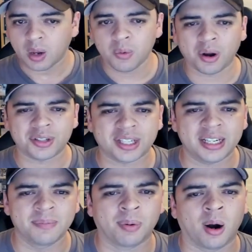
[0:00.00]
We are
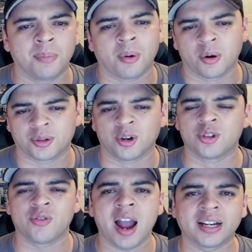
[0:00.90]
seeing Moreso
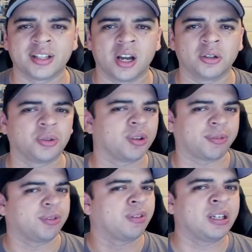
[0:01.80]
Dragon, though, doing
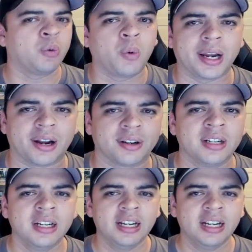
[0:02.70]
something really weird.